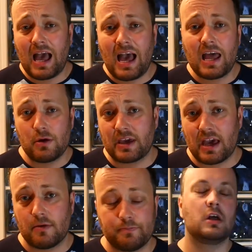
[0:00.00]
I don't
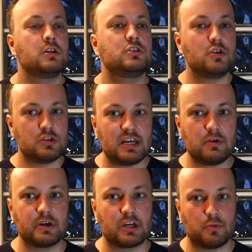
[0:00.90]
care. Tuesday,
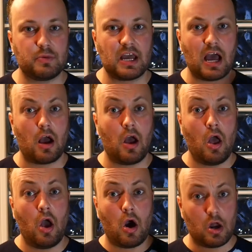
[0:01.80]
we're gonna be at
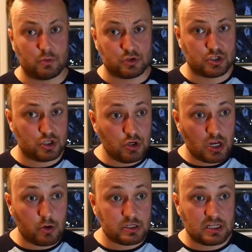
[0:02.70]
Hollywood
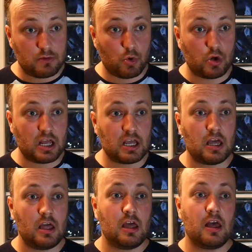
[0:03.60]
Studios in the morning,
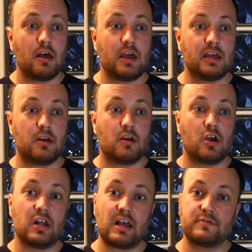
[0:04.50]

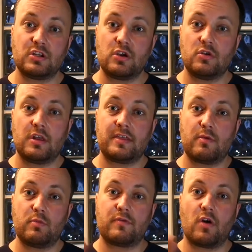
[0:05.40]
early afternoon.
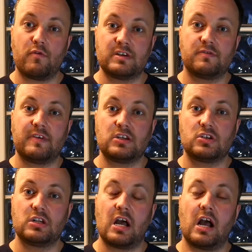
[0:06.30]
Then we've got a
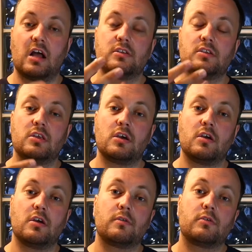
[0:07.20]
reservation at
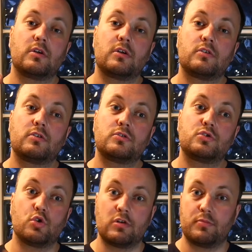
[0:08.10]
the
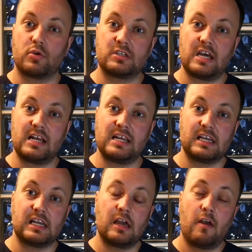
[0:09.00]
Storybook
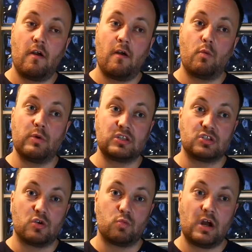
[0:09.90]
Dining with
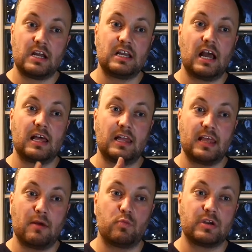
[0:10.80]
Snow White, and
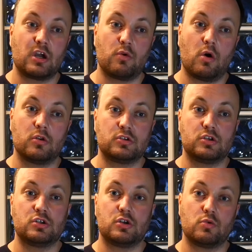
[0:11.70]
then we go on
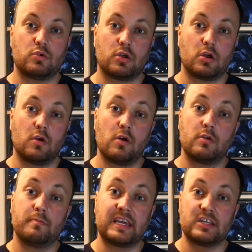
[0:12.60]
to do the
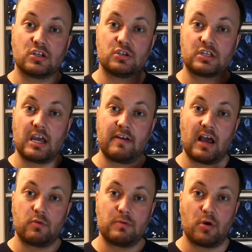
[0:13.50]
Mickey's Not Too Scary
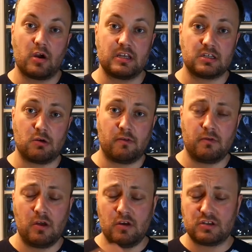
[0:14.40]
Halloween Party. So
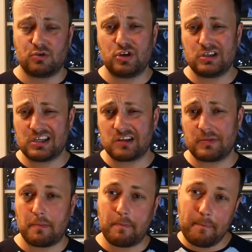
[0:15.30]
Tuesday's gonna
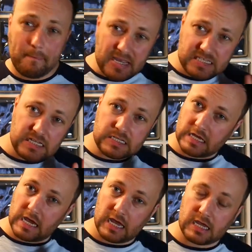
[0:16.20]
be a busy
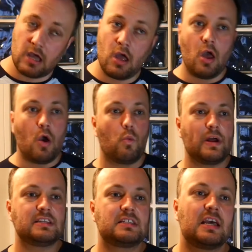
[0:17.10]
day.
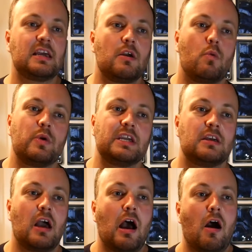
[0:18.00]
Wednesday,
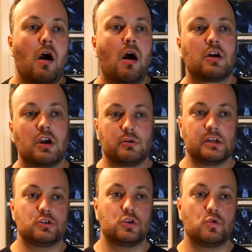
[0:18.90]
we are
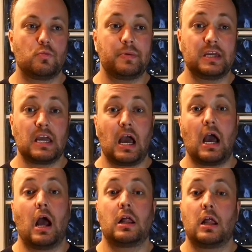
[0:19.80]
going to be
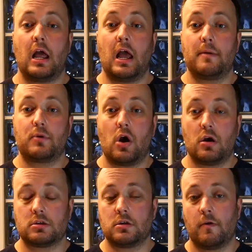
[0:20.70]
at
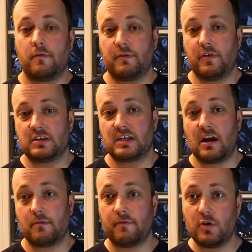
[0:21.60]
Epcot for the first
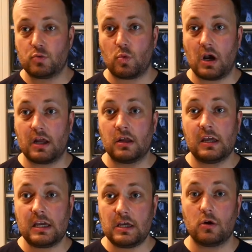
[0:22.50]
time, food and wine,
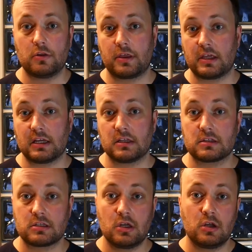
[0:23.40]
eat all the
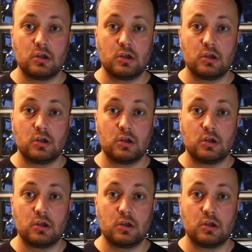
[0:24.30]
things,